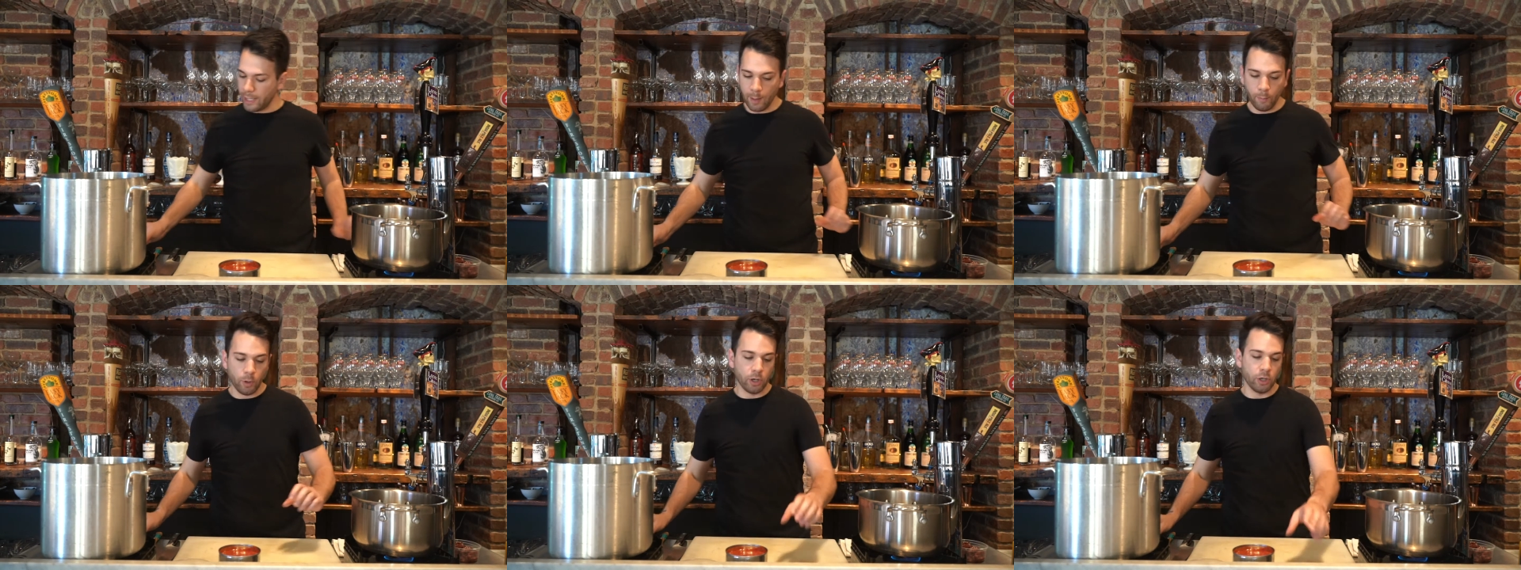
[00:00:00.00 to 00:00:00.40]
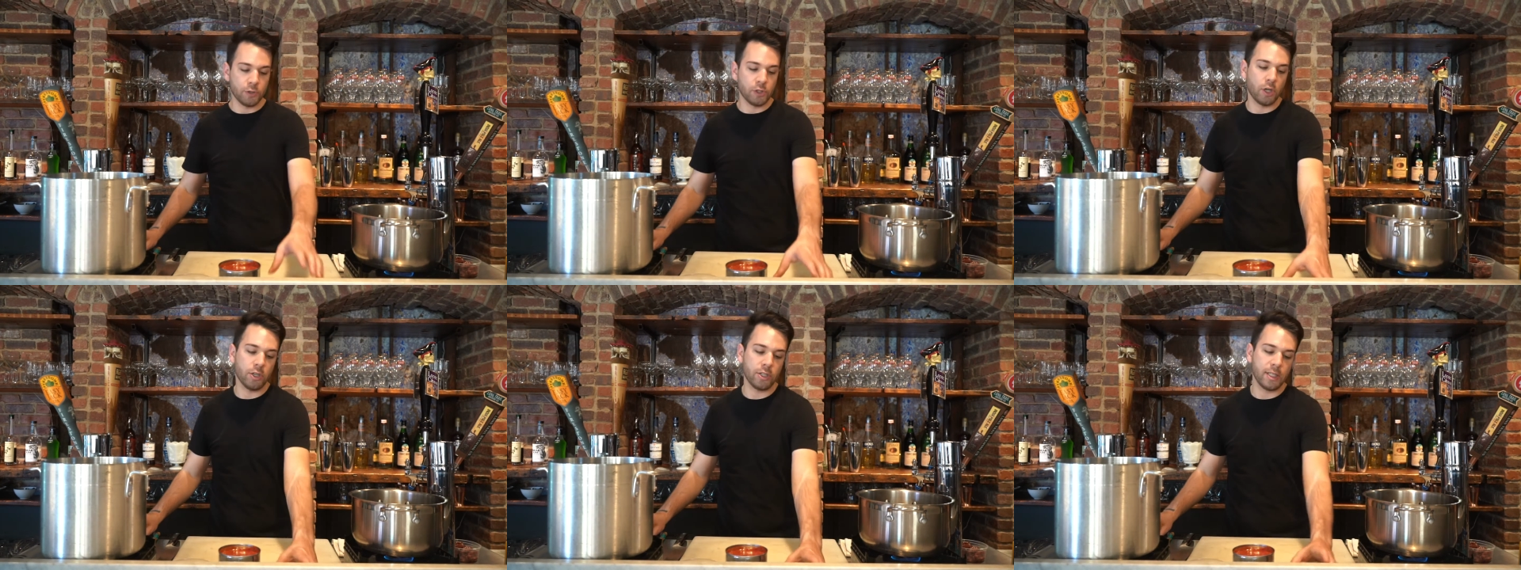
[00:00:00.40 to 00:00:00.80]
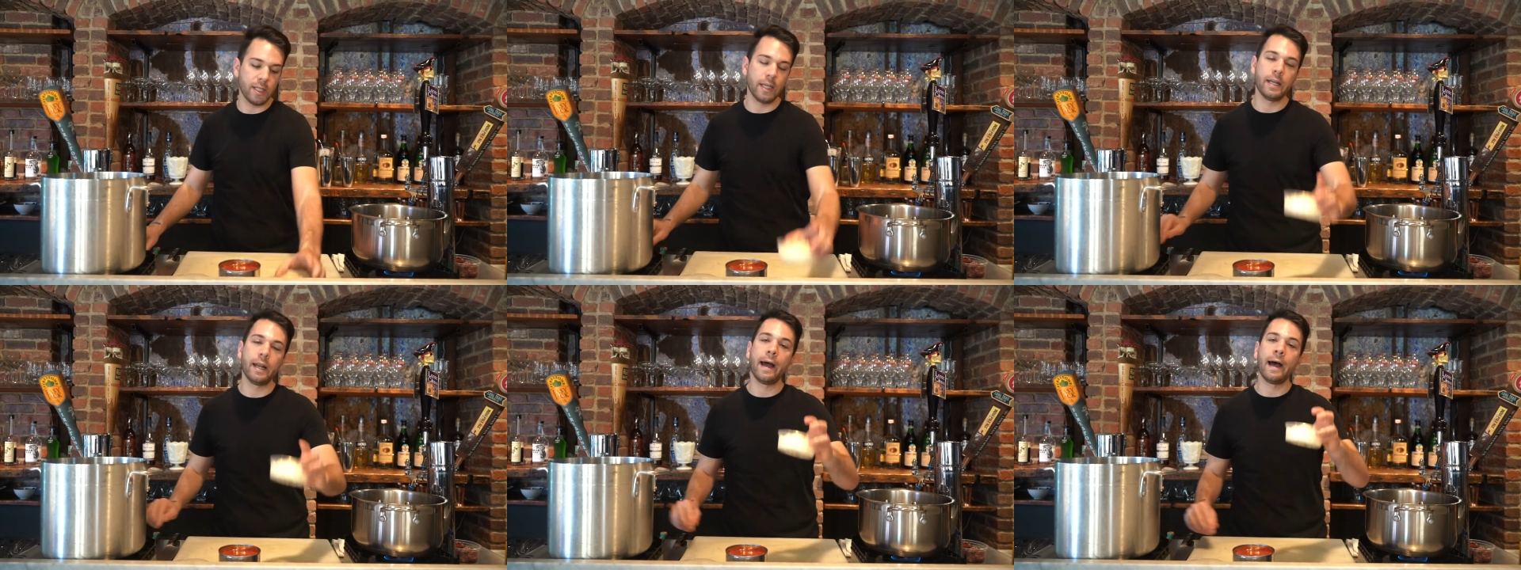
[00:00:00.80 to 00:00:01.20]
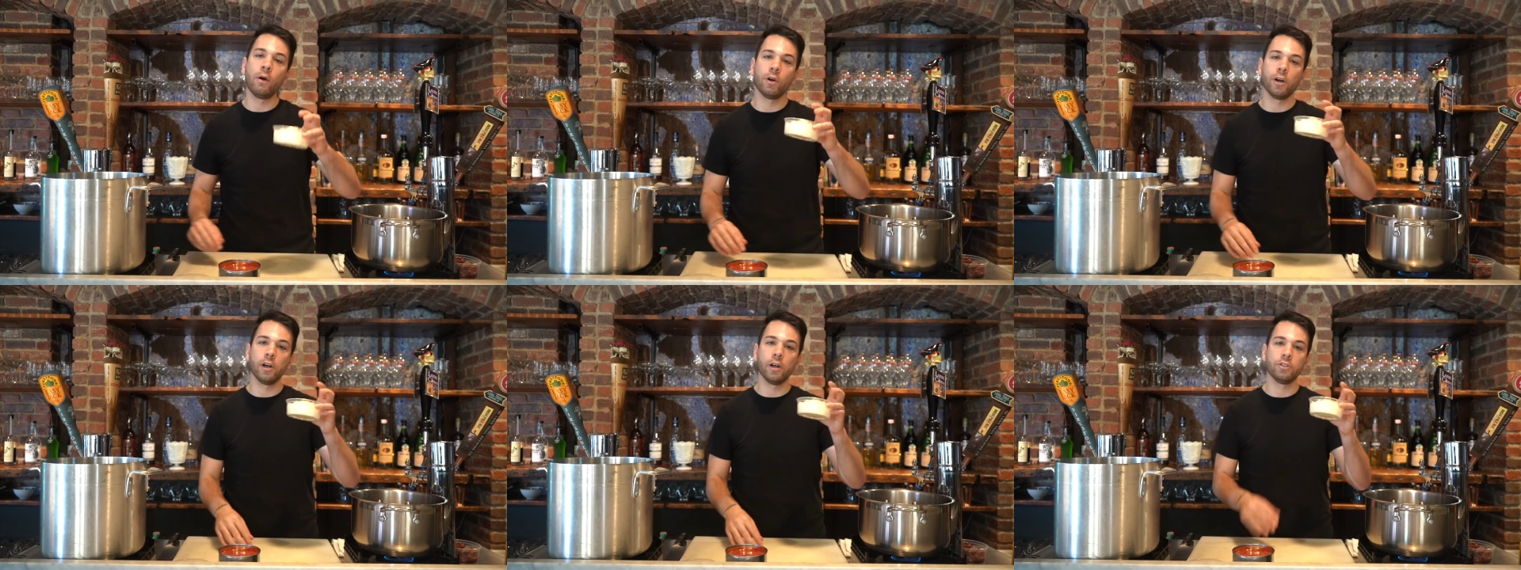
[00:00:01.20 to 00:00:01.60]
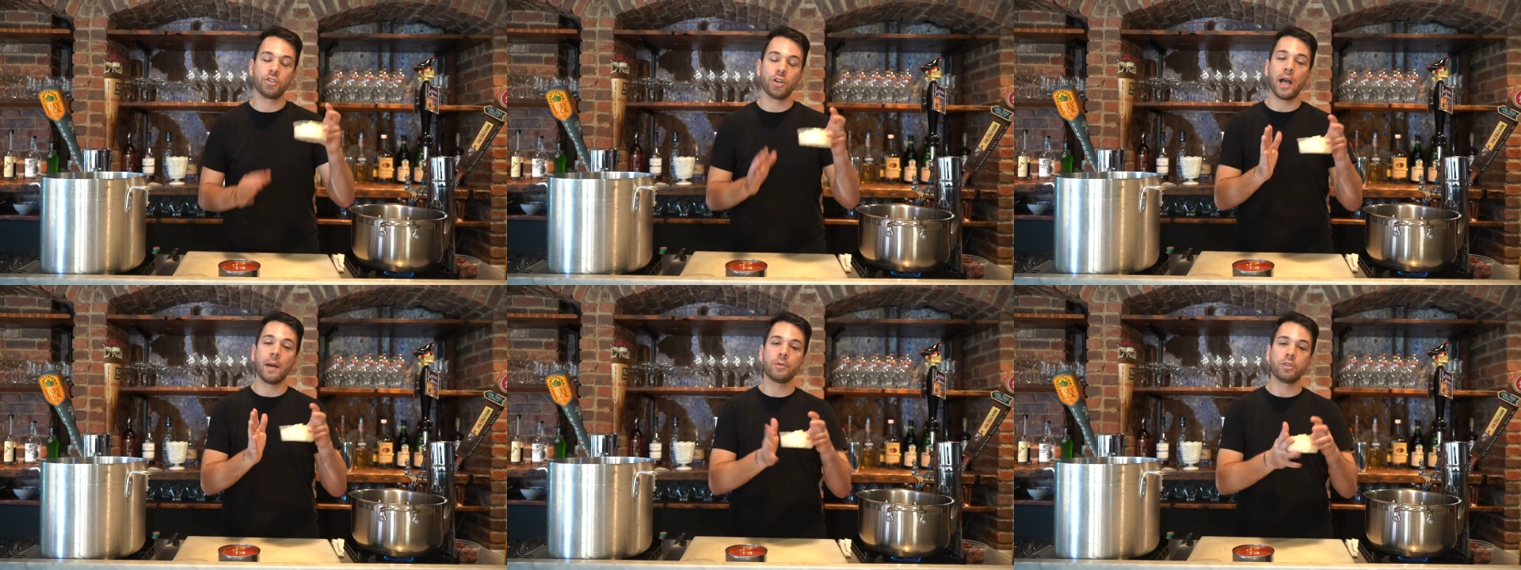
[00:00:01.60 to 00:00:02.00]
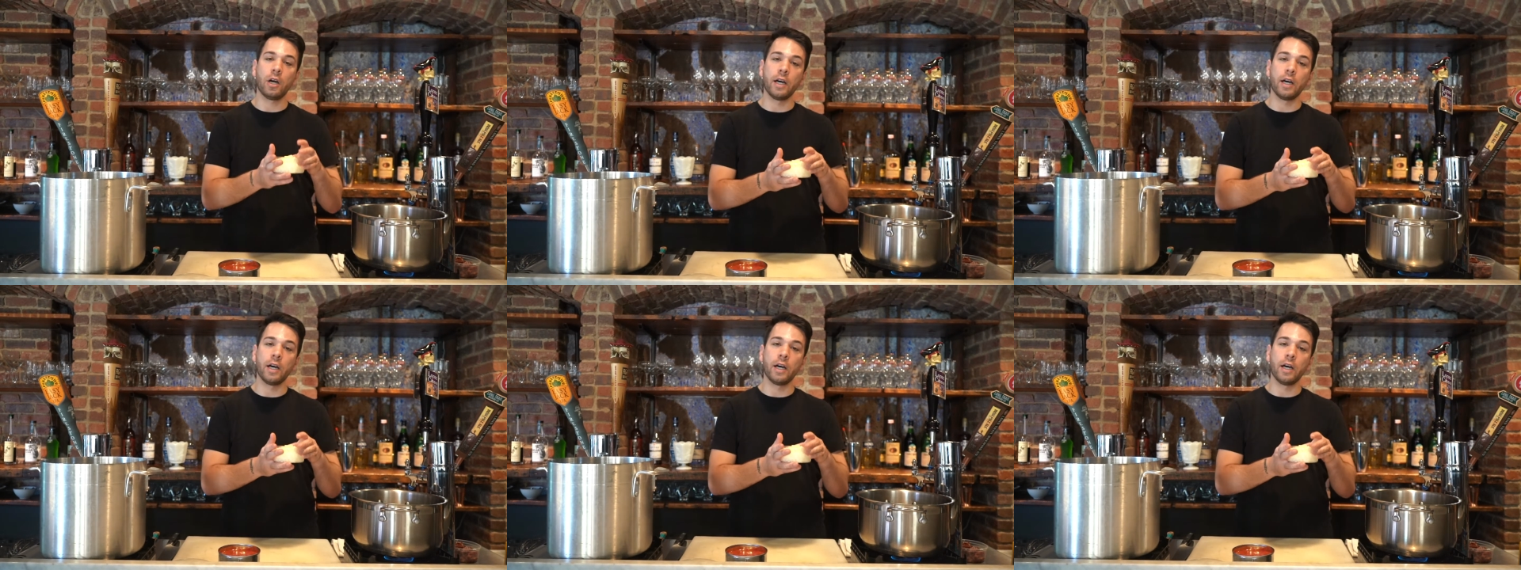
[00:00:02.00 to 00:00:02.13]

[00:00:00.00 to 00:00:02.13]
and we're gonna toss in our chopped